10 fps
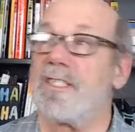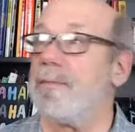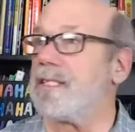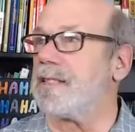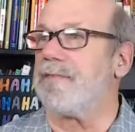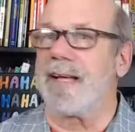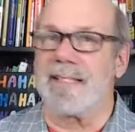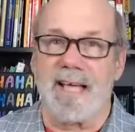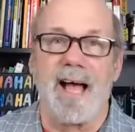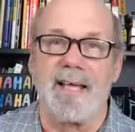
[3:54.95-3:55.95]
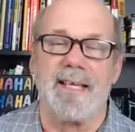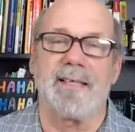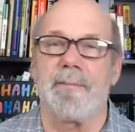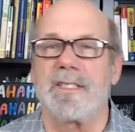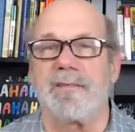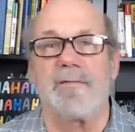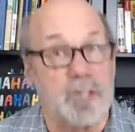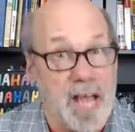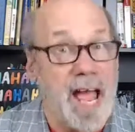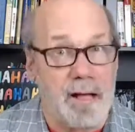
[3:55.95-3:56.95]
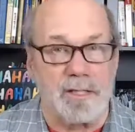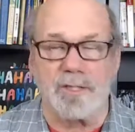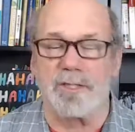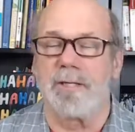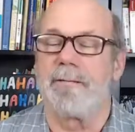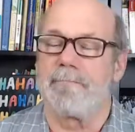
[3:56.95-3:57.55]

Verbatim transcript: in the midst of anxiety, in the midst of challenge.